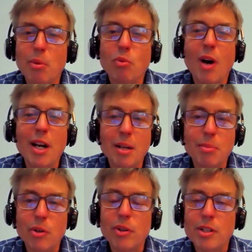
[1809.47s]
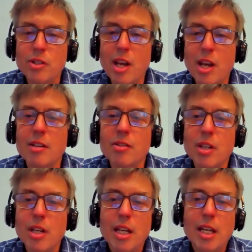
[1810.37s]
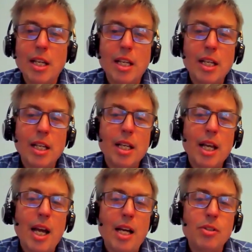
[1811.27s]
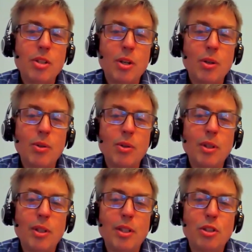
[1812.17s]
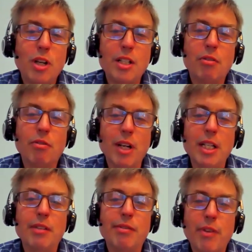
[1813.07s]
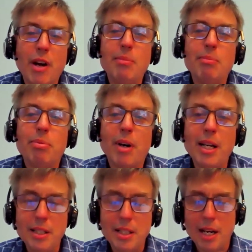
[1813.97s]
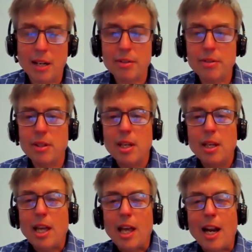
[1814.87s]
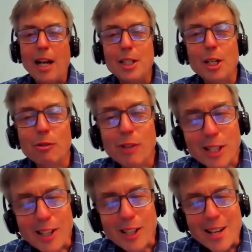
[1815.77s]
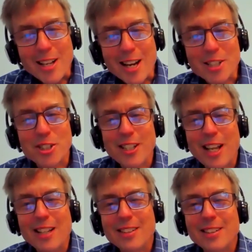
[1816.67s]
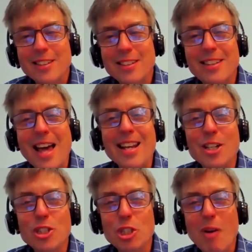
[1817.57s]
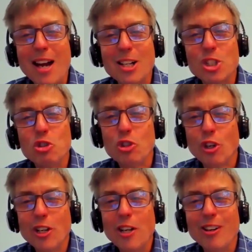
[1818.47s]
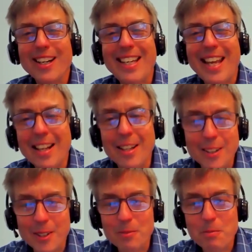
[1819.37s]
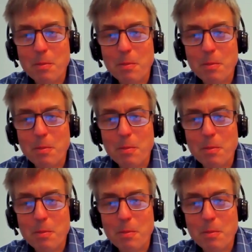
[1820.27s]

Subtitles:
I've been writing about this, yes. And so they're trying to redefine brain death. And I didn't realize actually that that issue actually started here in Canada.